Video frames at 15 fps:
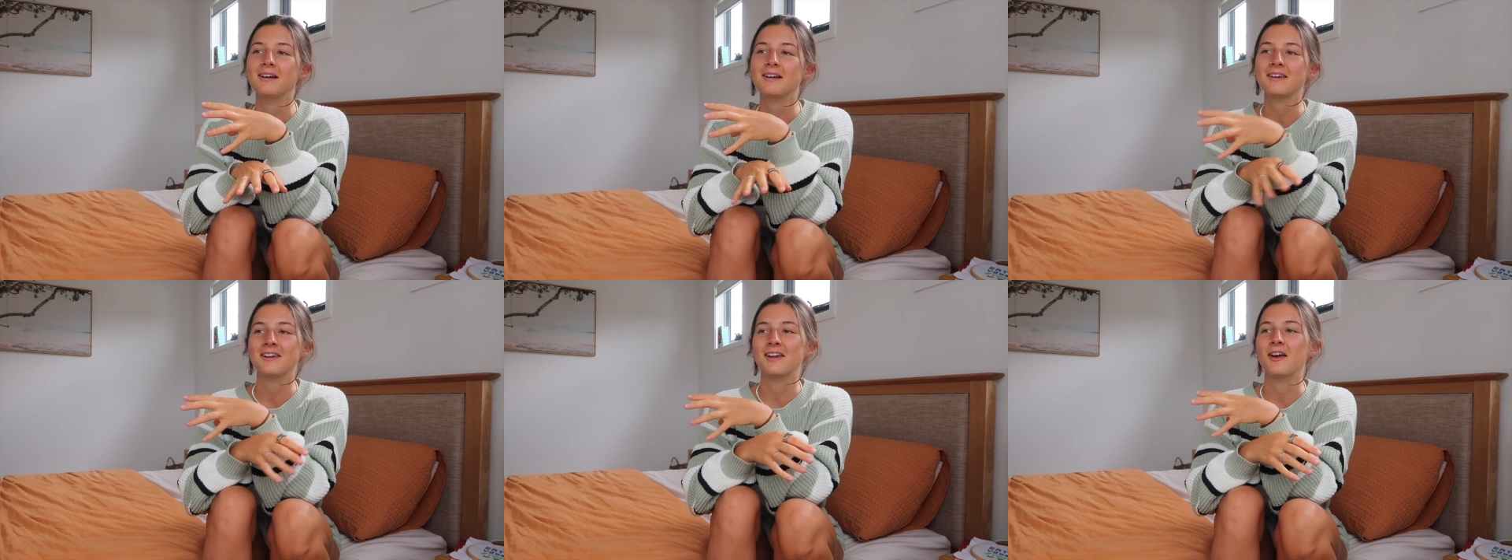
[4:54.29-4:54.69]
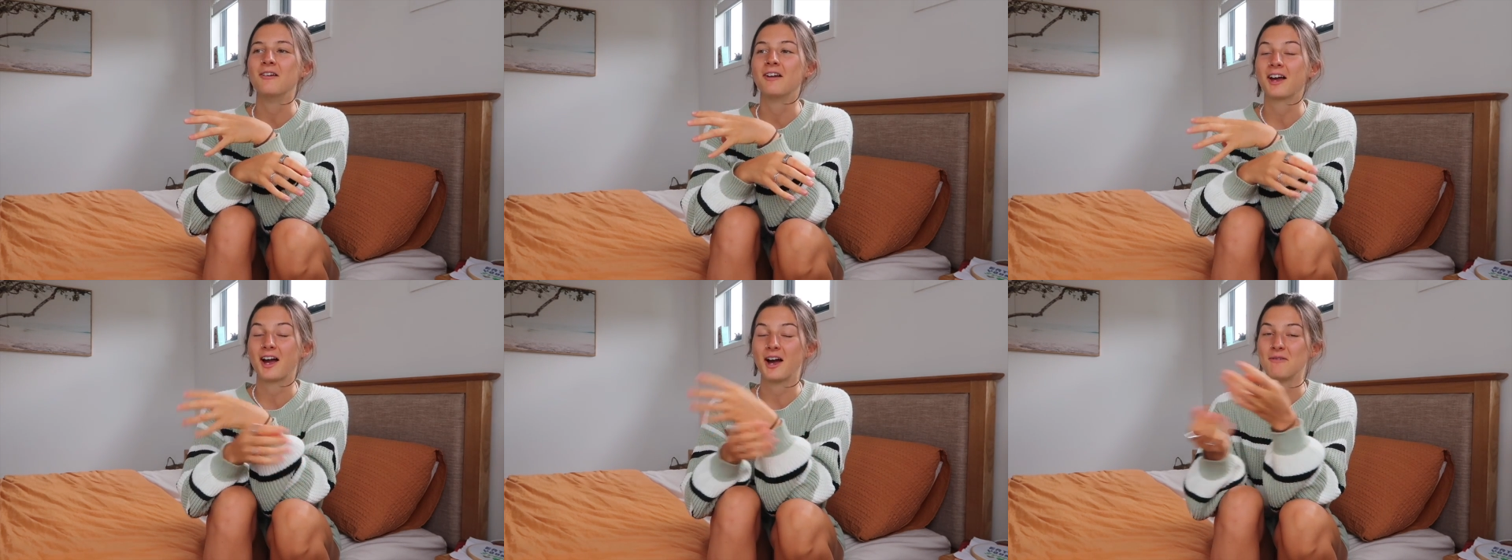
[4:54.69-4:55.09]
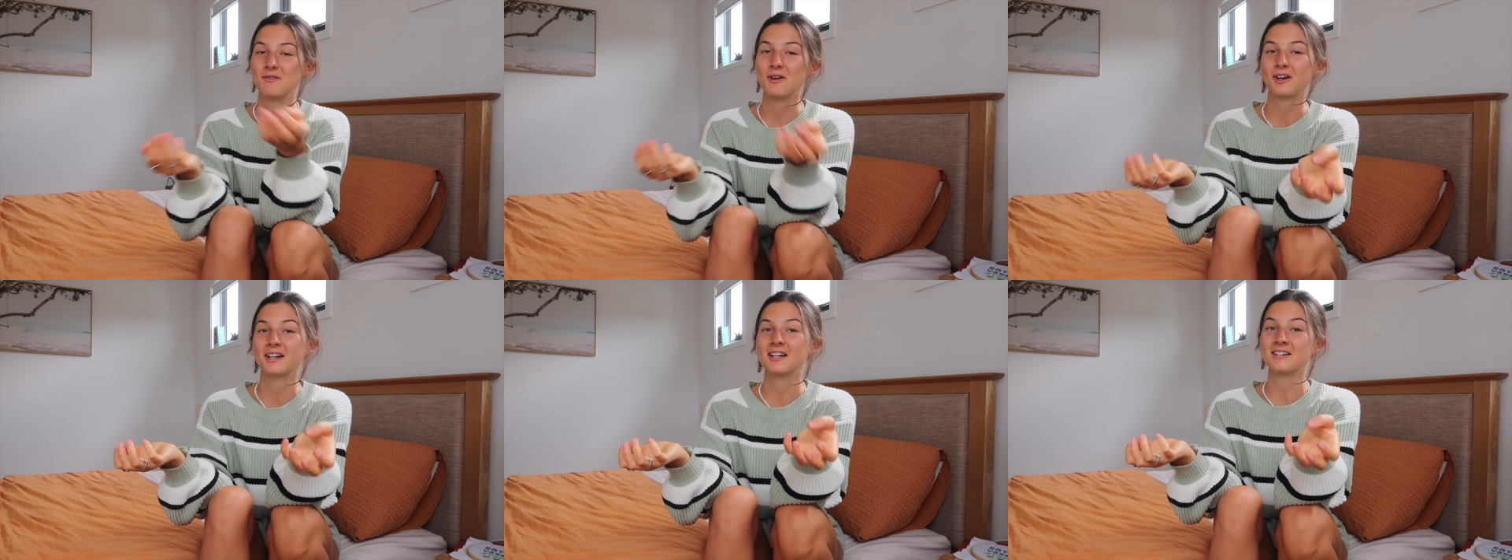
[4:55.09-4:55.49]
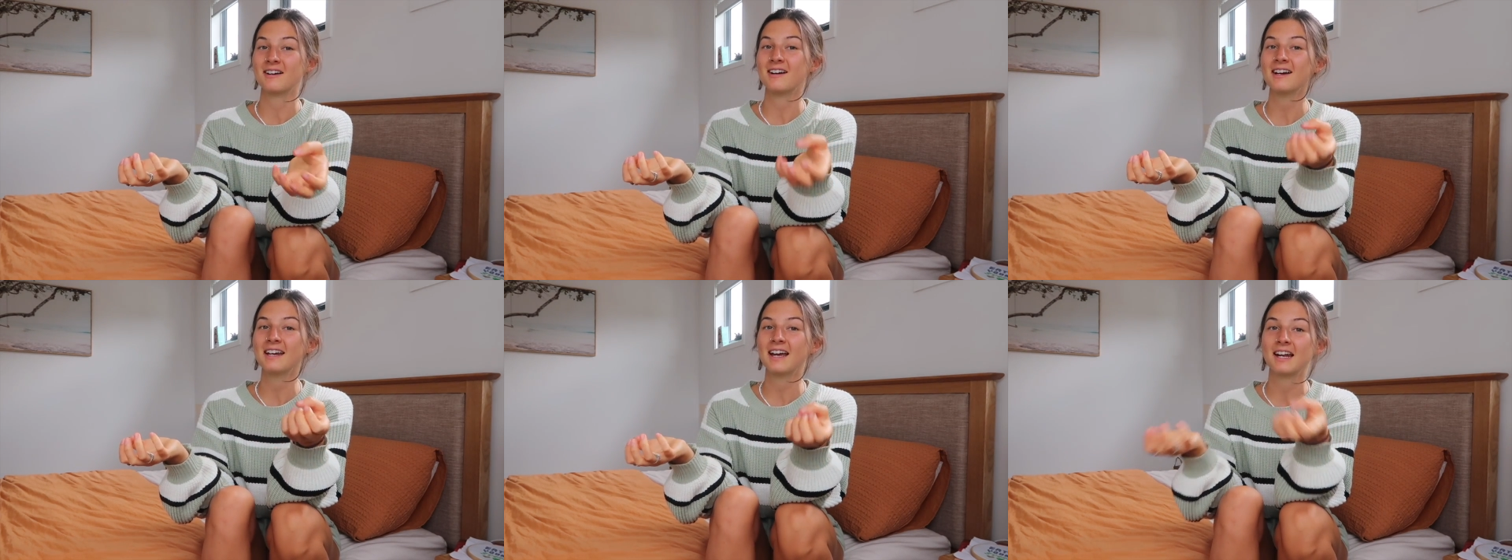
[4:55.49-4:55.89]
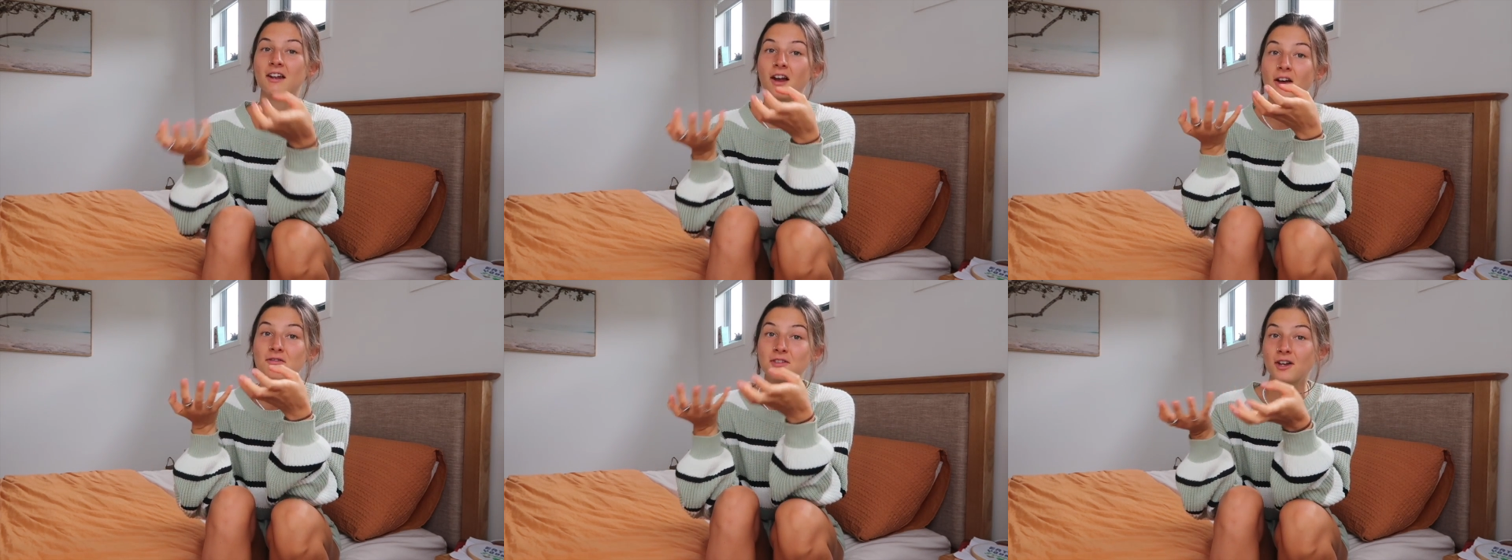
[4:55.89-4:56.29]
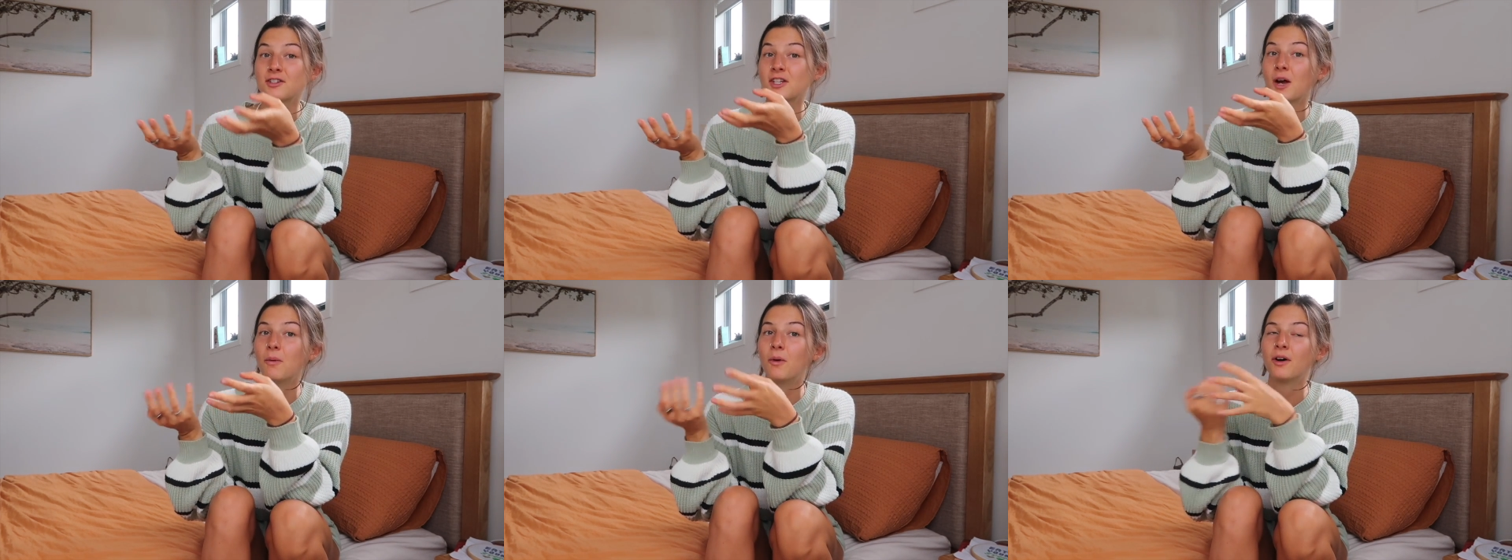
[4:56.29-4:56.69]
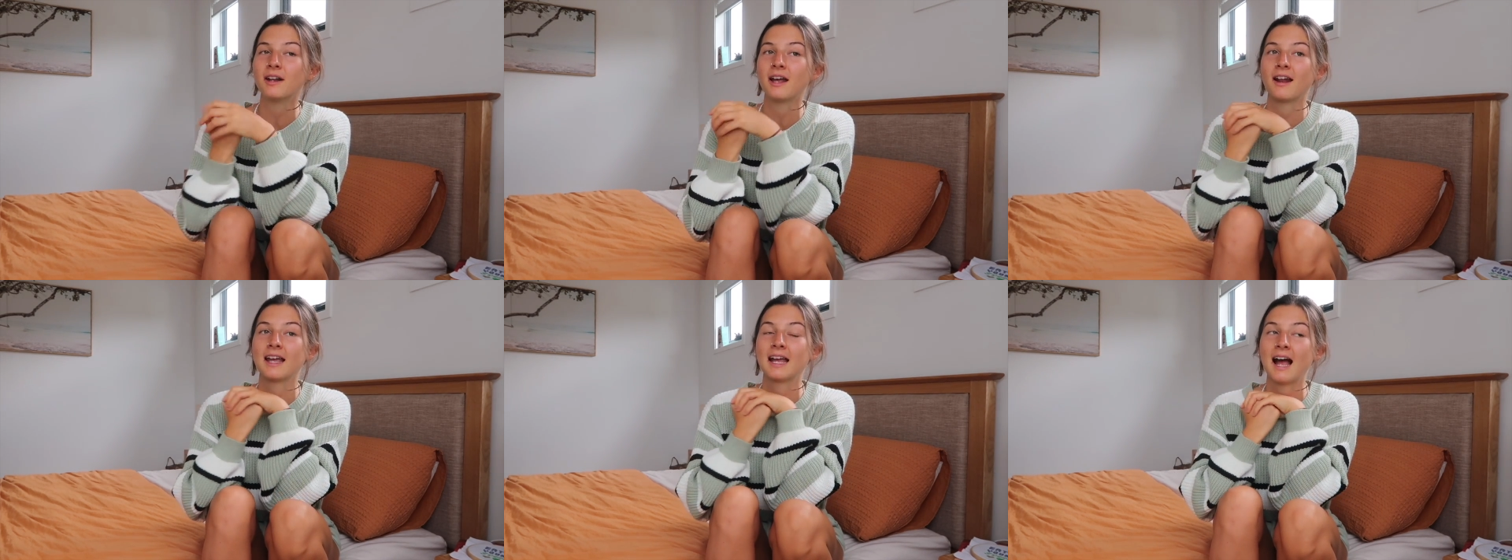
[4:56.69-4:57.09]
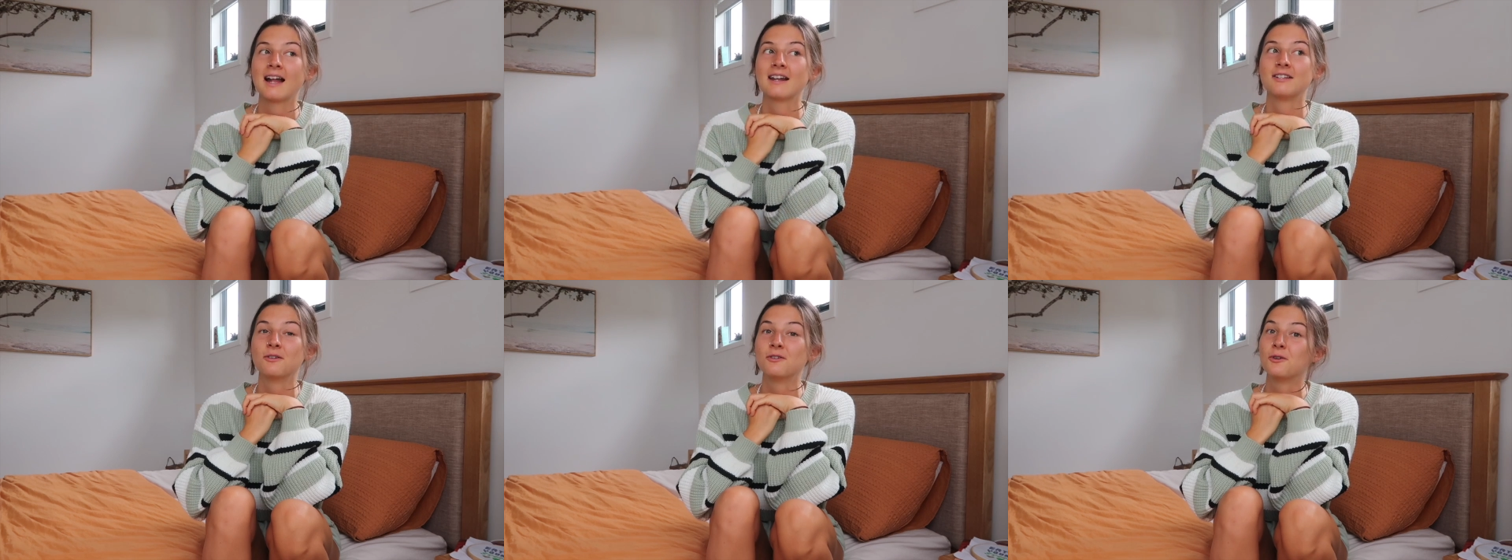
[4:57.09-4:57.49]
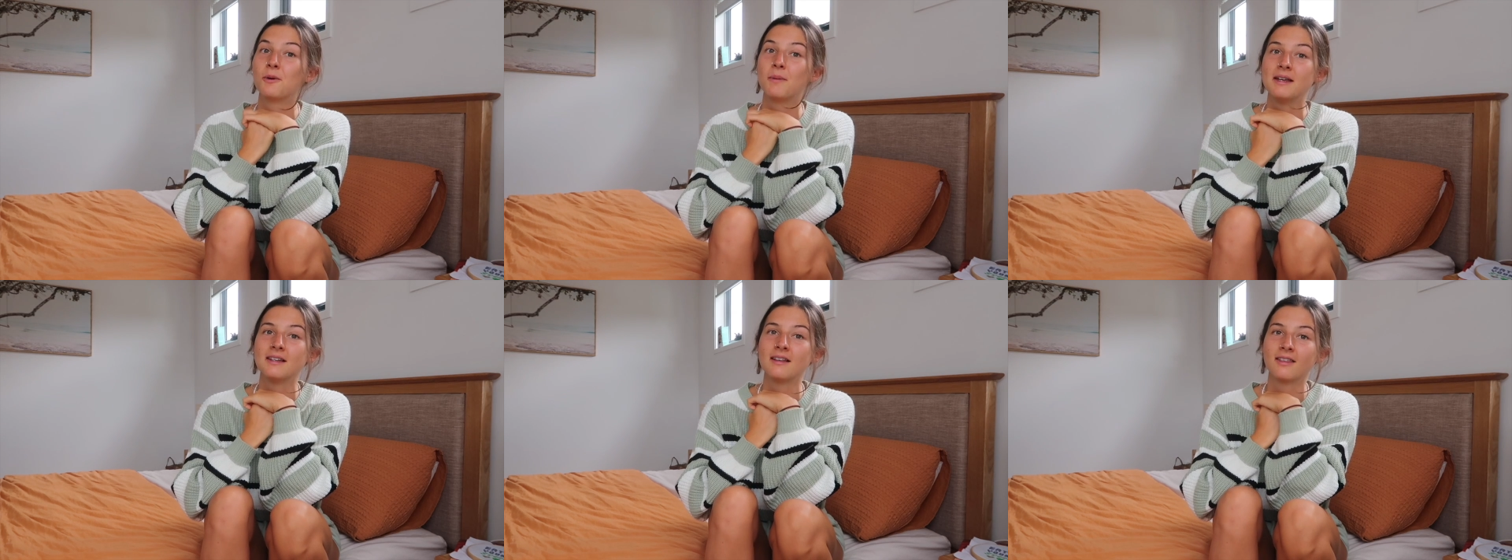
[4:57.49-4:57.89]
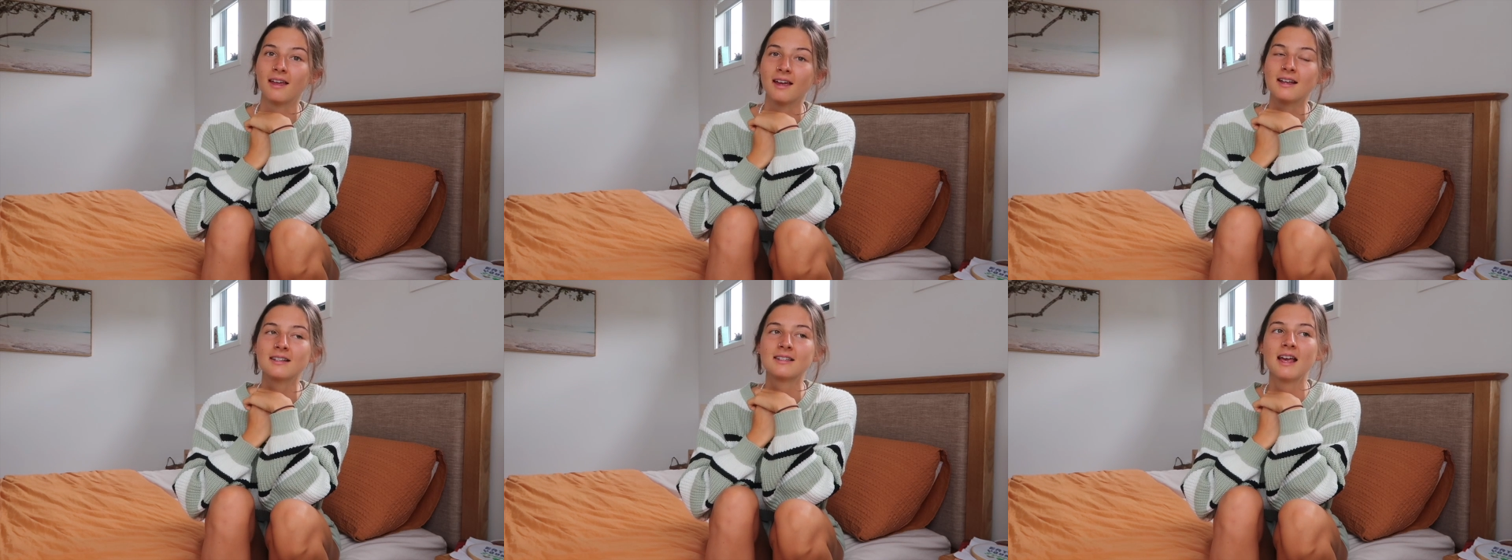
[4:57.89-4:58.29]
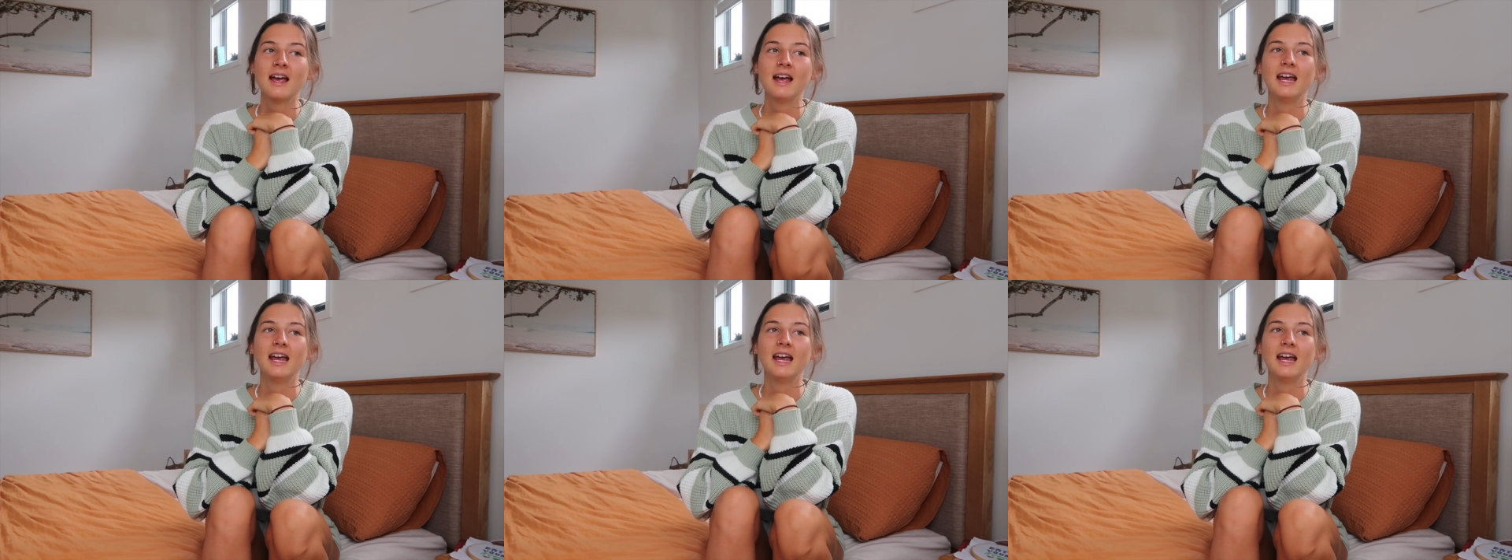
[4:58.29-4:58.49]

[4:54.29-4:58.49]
you know, like I'm not going to die and life does go on and I can still do amazing things,